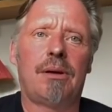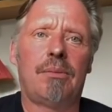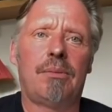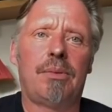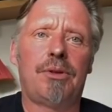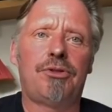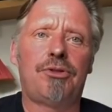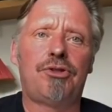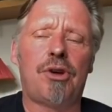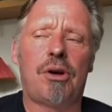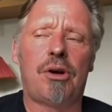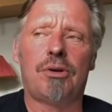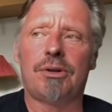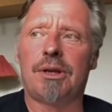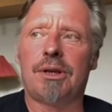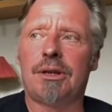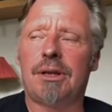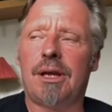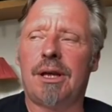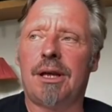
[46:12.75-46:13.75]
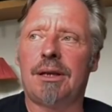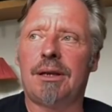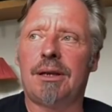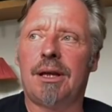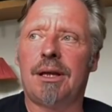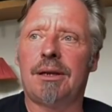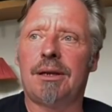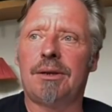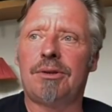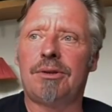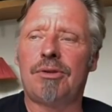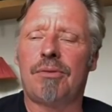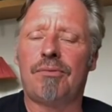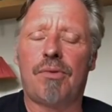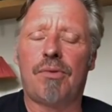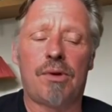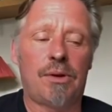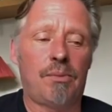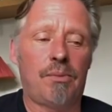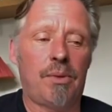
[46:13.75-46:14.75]
with John and John
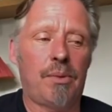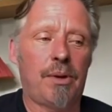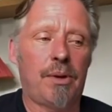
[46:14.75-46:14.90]
Voight, and